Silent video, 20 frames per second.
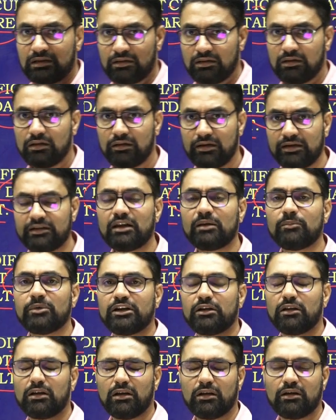a little
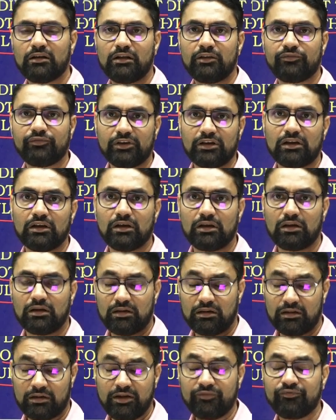bit
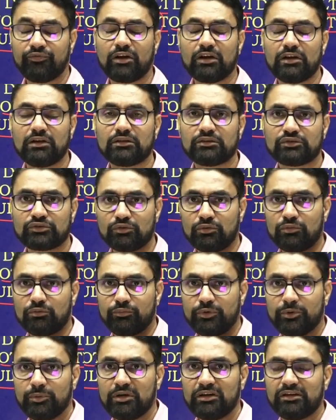different. So
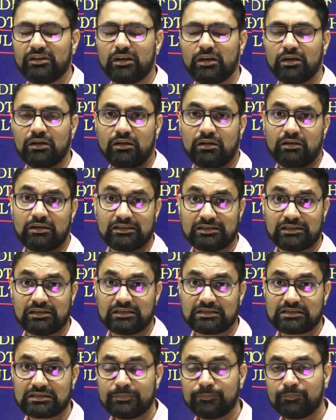we will
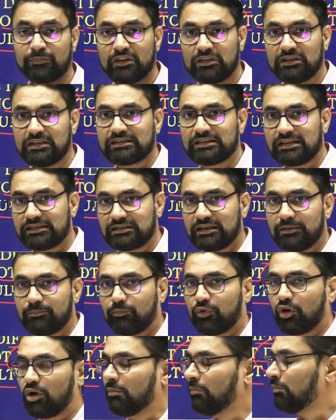discuss this essay
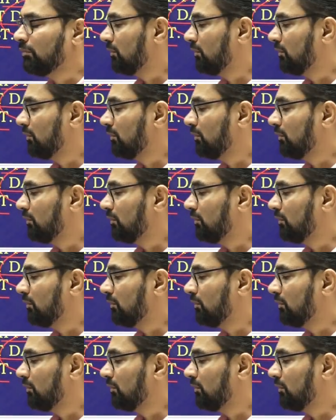from